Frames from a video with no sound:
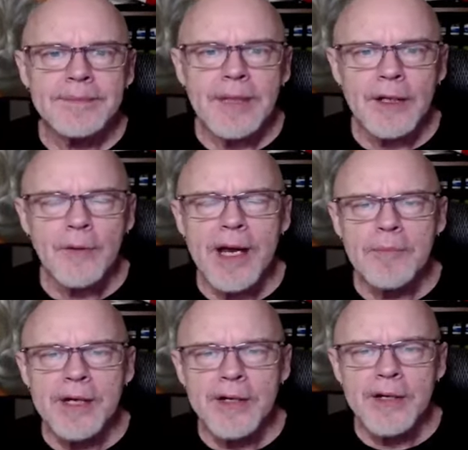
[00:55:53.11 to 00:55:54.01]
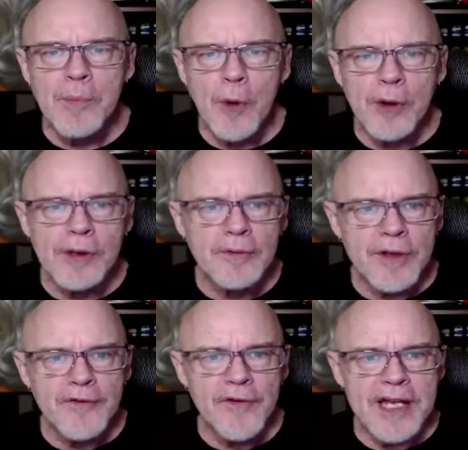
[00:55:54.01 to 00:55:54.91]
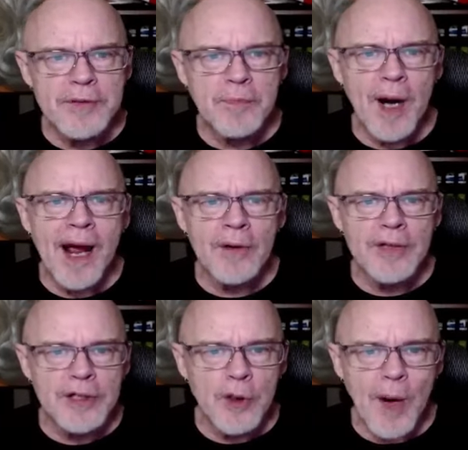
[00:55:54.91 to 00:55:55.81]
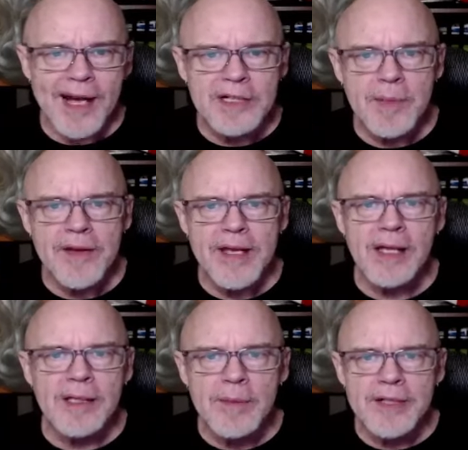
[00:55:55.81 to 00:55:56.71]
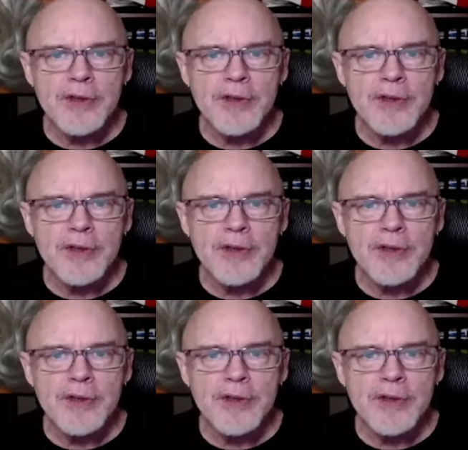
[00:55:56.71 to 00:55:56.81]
a gray bearded mortal with a face browned and cracked by the elements,